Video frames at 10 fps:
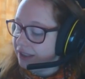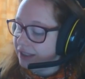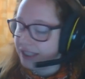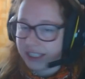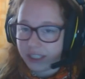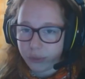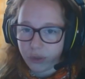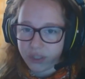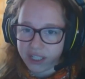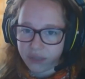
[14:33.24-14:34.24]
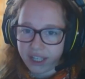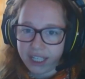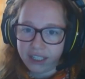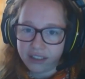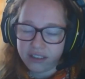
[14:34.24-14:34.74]
in the process of
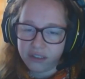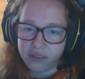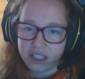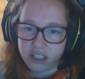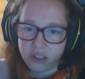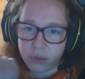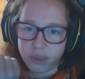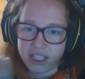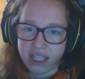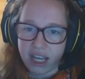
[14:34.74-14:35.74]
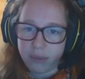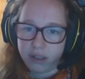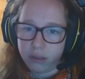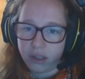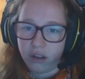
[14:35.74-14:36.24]
healing, so it does look a bit scabby
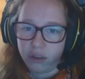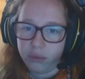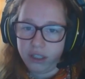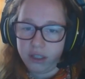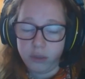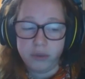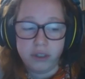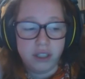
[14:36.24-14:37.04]
and a bit horrible at the moment.